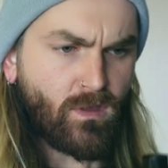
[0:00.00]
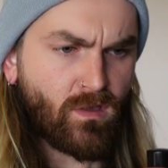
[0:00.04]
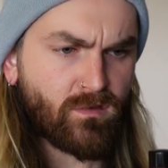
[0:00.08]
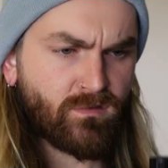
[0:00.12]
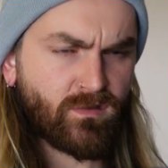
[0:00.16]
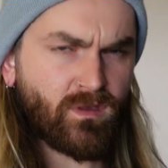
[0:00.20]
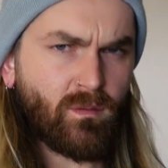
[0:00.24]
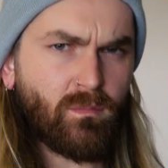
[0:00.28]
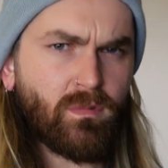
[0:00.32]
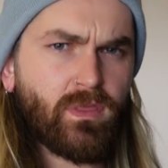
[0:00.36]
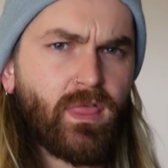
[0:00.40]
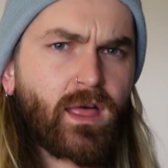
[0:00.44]

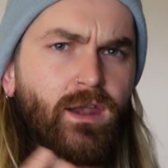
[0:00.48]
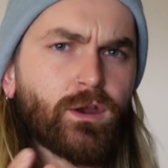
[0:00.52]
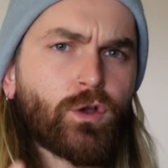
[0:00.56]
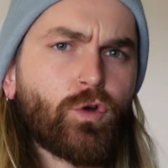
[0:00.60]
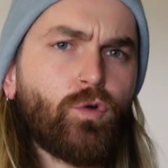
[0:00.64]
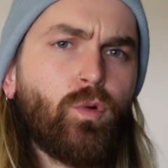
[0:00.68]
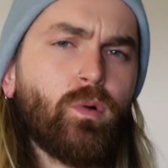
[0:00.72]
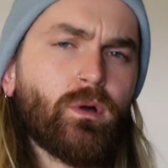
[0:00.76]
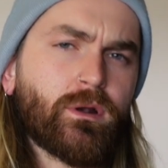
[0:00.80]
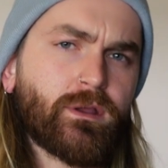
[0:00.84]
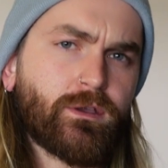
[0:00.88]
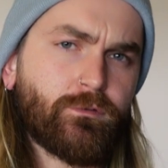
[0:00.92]
Some of that
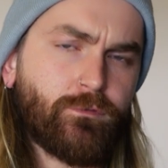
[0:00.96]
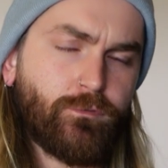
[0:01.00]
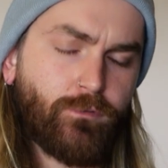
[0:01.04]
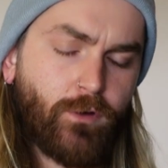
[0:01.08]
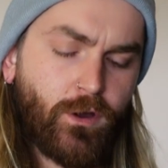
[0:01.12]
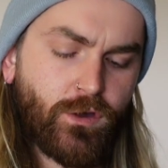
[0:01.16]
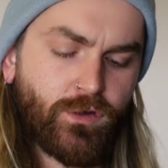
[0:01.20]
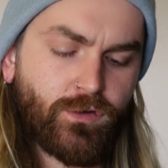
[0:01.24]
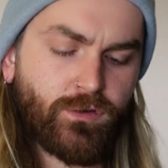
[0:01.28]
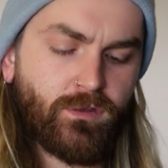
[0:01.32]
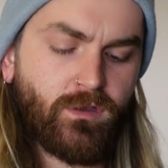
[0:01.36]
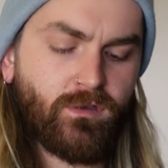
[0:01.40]
aquatic
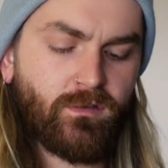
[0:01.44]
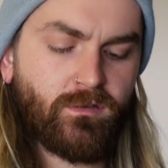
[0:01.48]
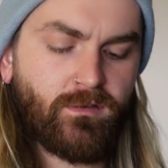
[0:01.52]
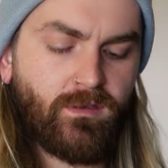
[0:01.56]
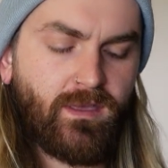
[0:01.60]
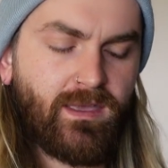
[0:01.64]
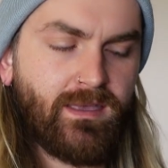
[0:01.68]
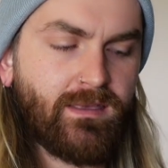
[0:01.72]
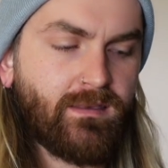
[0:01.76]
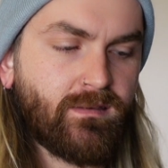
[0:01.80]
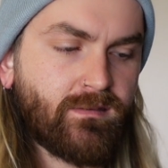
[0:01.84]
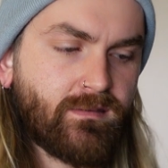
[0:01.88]
freshness
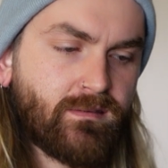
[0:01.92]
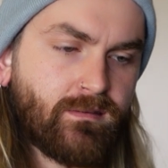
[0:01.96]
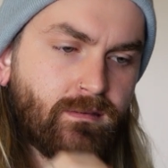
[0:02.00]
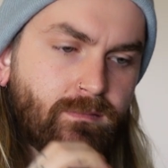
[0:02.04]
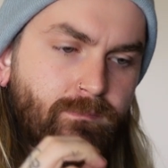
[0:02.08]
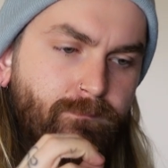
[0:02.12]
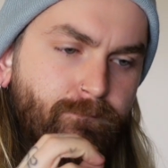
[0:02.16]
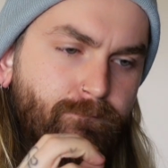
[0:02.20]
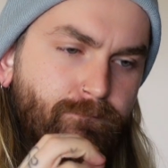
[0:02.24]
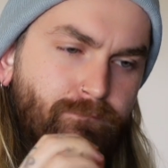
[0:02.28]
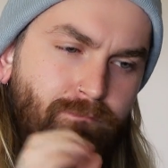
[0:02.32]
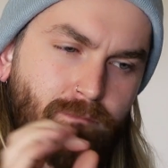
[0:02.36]
is
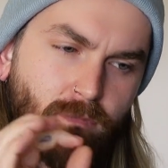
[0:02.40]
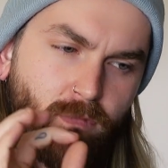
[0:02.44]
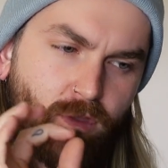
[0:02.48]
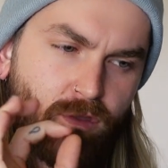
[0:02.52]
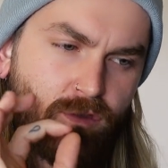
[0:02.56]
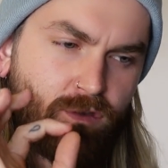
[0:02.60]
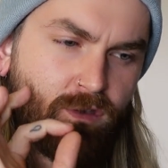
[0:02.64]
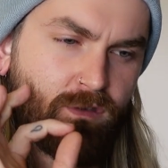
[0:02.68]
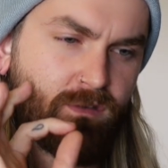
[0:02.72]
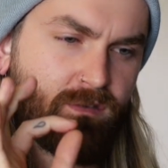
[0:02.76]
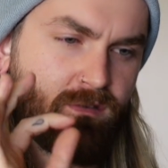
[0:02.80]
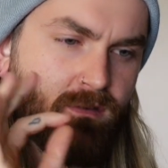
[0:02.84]

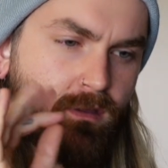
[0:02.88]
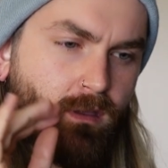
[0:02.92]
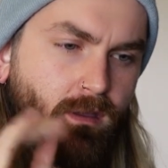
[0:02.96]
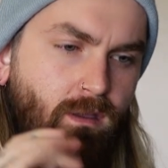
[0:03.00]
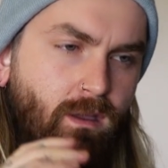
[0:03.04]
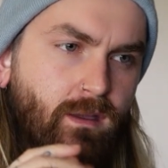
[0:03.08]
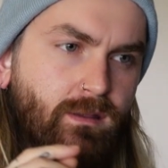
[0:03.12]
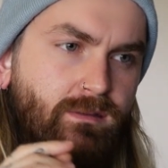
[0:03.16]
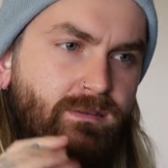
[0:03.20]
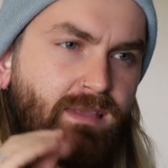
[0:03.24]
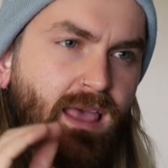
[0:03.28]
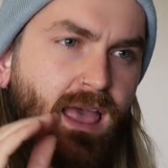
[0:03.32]
just
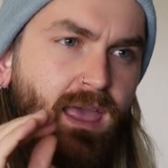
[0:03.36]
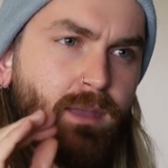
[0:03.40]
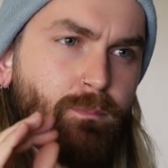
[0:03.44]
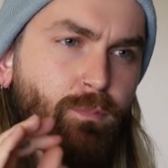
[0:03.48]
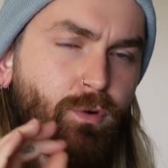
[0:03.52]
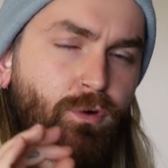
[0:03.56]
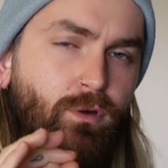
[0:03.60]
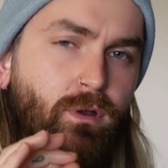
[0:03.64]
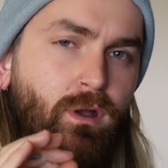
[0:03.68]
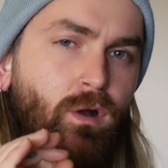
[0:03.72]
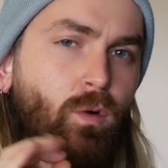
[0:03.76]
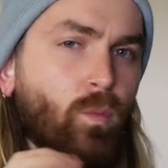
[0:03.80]

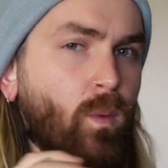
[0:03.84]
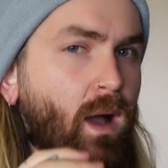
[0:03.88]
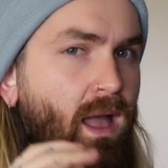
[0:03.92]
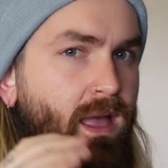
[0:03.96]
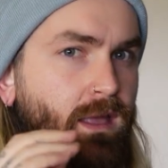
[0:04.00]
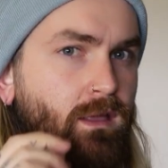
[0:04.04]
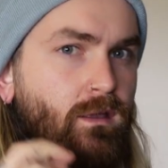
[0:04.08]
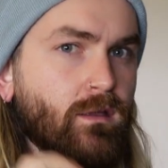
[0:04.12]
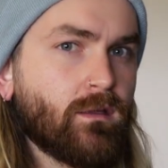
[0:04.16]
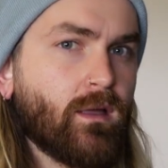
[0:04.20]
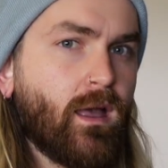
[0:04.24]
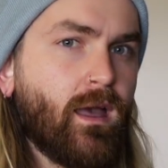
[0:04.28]
tapering
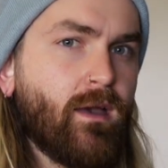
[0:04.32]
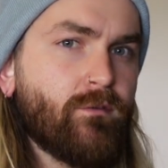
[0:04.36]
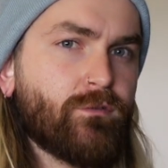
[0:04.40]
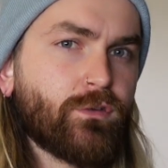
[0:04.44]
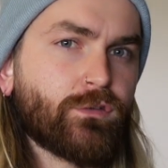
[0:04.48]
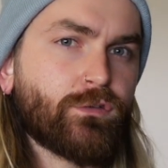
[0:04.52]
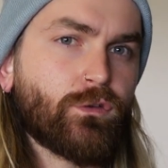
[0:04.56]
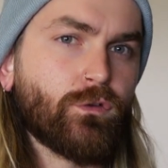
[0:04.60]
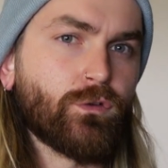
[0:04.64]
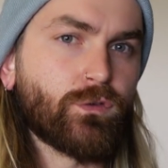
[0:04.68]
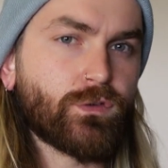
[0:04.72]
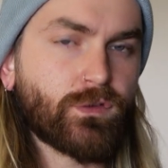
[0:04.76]
away ever
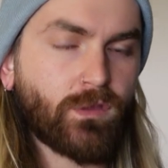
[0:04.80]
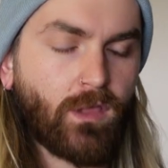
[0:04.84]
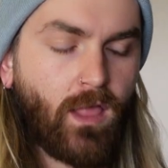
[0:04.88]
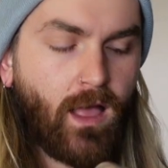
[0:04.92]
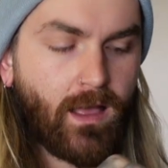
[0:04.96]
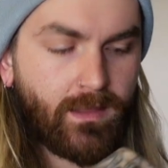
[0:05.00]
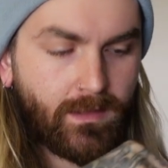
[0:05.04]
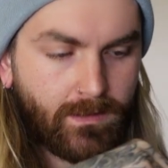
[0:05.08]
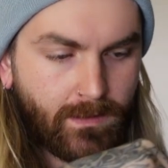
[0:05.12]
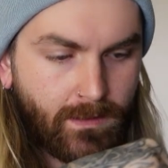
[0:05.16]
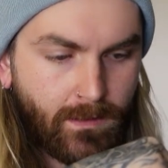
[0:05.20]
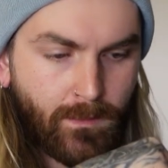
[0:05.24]
so
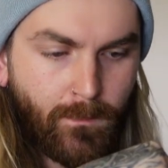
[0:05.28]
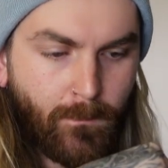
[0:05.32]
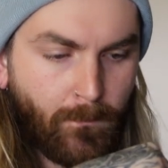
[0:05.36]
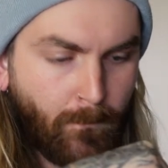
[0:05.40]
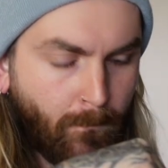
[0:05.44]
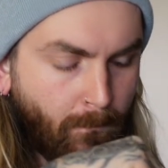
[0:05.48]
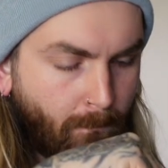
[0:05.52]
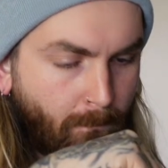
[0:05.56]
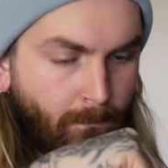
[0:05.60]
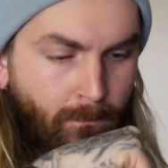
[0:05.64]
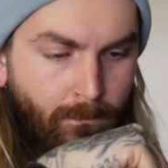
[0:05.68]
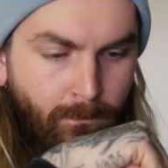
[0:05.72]
slightly.
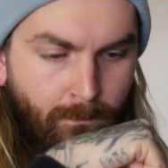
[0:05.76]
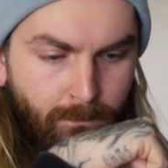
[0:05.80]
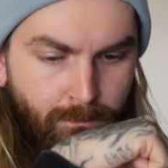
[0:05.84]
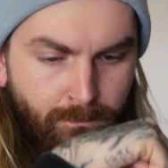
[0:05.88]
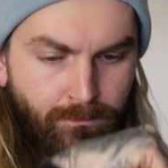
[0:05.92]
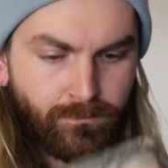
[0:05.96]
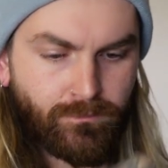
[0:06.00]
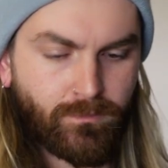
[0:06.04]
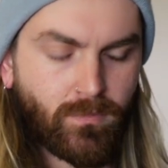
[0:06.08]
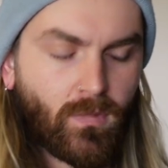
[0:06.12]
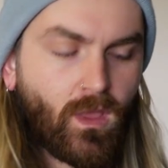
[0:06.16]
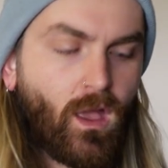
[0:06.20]

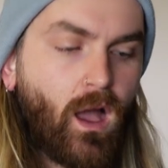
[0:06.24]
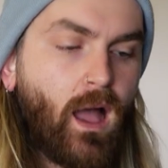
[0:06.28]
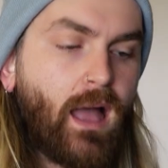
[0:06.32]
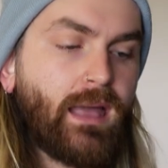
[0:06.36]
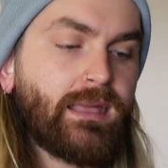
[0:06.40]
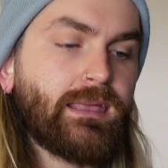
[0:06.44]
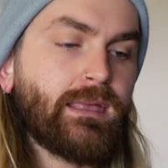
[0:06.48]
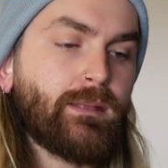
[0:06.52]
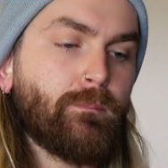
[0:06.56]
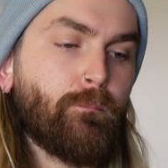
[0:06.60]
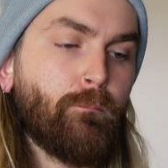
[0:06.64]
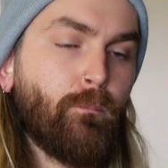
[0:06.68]
I
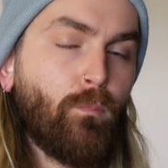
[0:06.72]
get